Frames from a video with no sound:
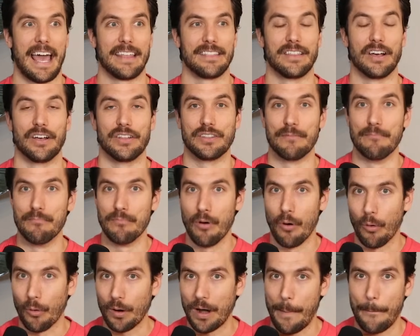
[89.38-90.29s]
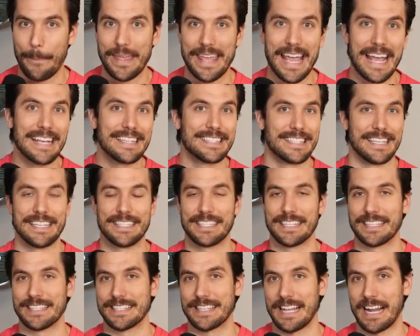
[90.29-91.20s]
the more NBA
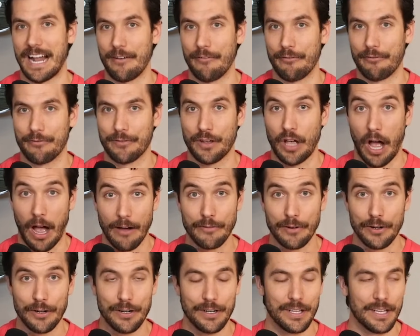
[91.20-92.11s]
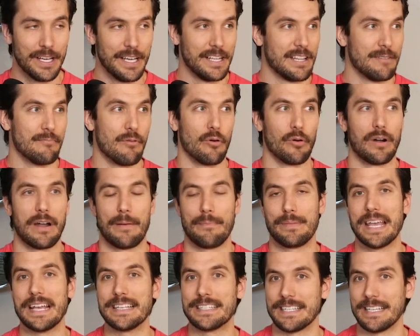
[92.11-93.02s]
seasons that I've covered, the more
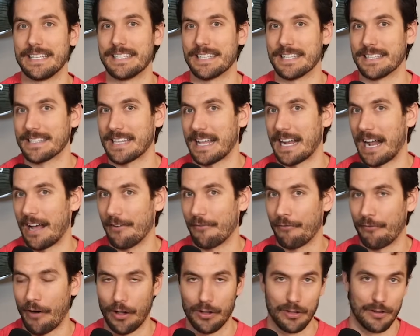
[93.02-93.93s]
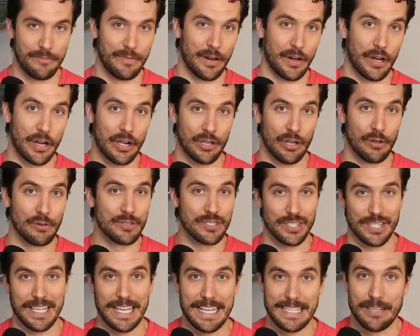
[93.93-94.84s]
NBA seasons that I've followed very
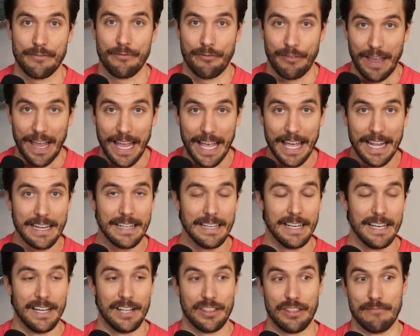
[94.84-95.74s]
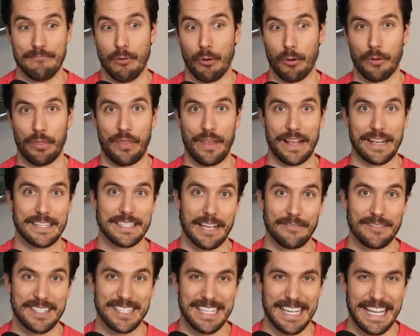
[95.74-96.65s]
closely as a fan, the more things
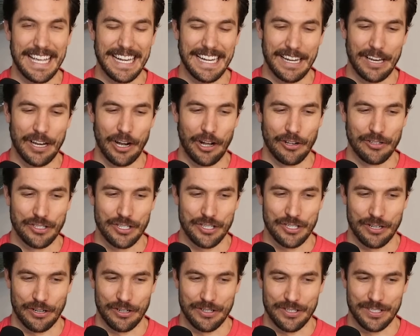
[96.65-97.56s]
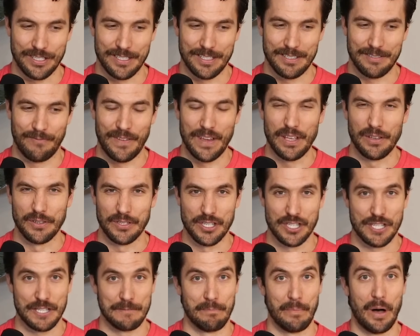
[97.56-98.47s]
I've seen, and it all just starts to feel
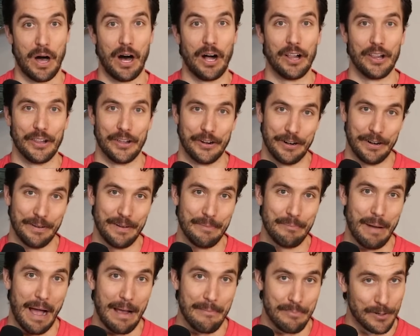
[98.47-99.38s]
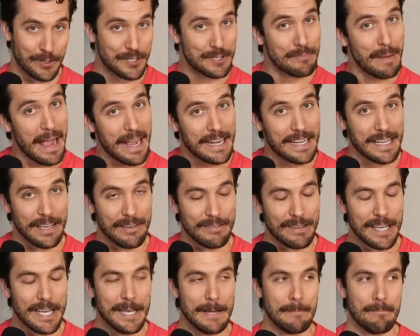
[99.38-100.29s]
smaller by
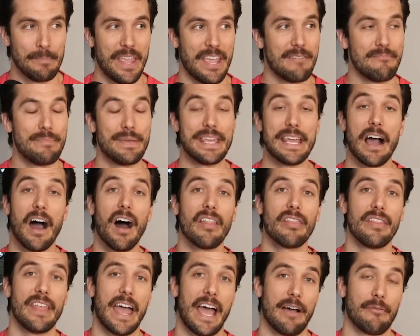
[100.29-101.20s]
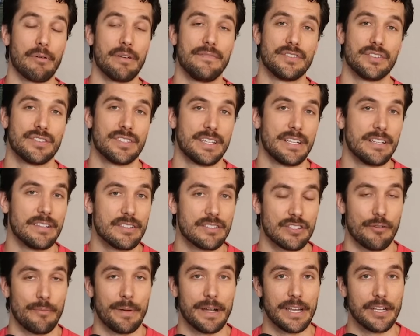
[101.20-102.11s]
perspective. And beyond that, we've just seen
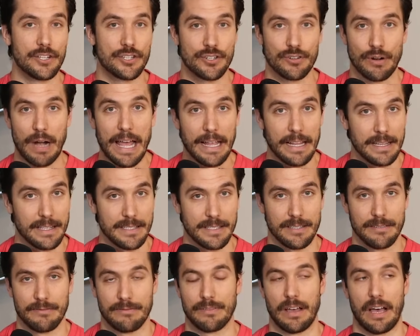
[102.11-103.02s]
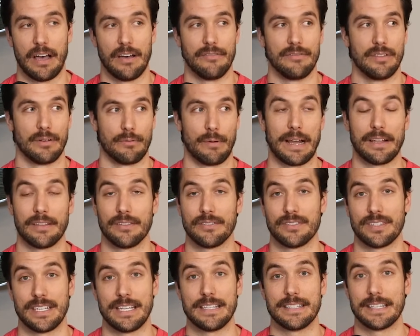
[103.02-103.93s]
so many trends of the
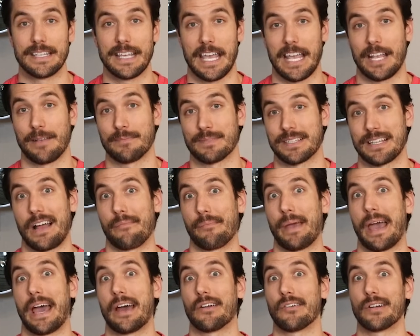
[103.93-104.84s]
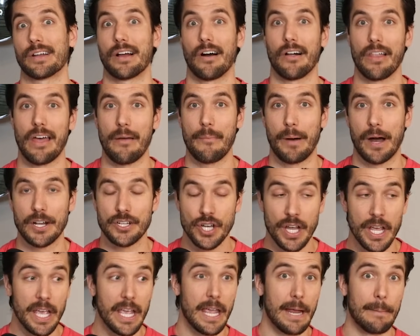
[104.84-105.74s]
regular season games not mattering all that
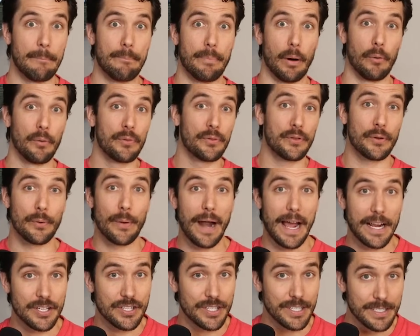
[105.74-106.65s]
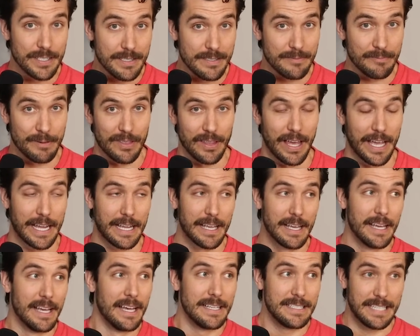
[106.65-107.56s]
much in both directions, with
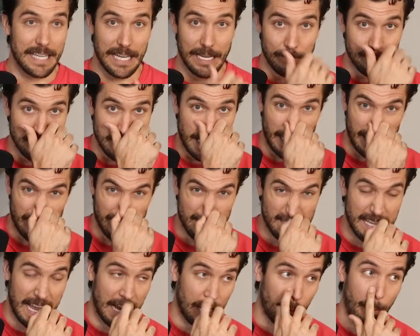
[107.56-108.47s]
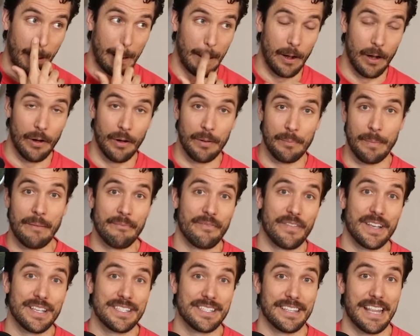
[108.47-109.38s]
like teams like Sacramento and
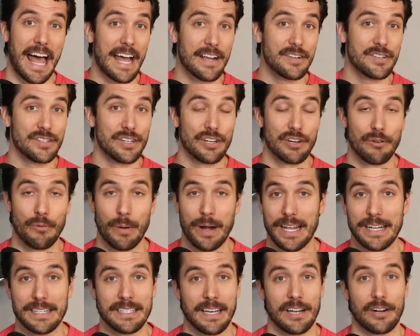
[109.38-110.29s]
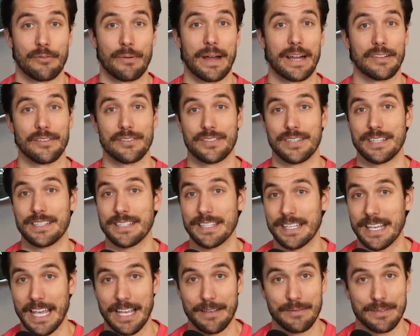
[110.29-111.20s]
Memphis last year winning a ton of regular
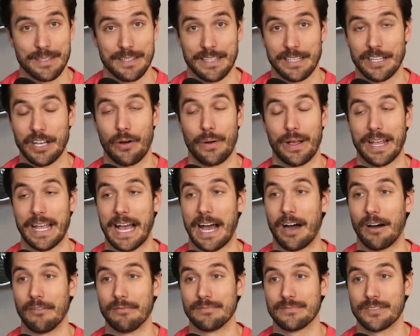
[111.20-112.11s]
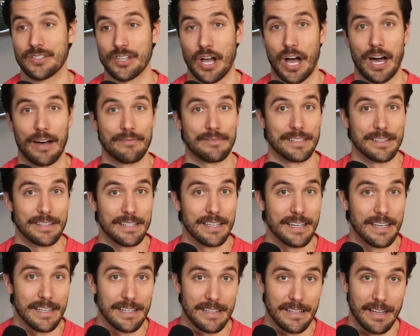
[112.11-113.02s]
season games and then going out soft in
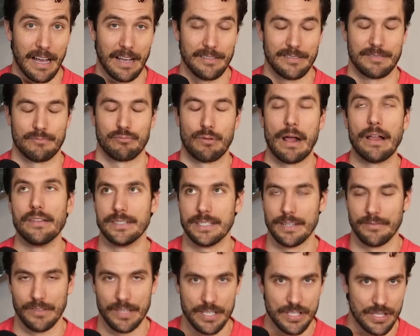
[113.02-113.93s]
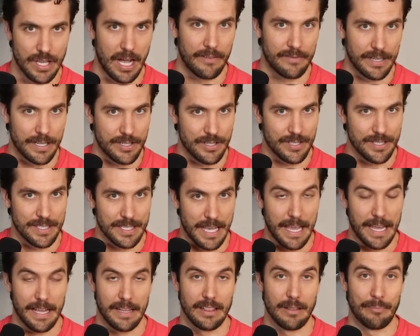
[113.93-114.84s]
the relatively soft, I should
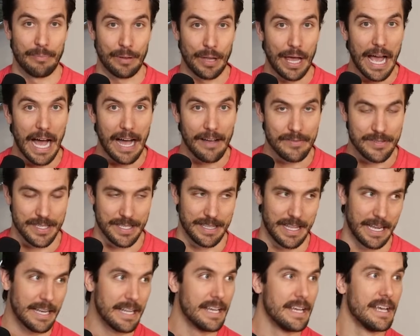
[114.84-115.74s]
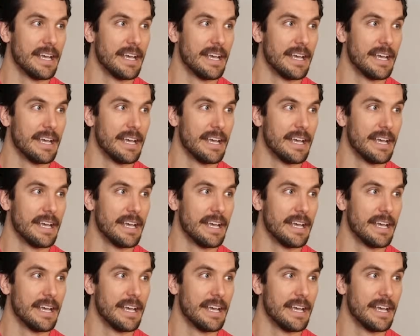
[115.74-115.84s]
say, in the playoffs, and then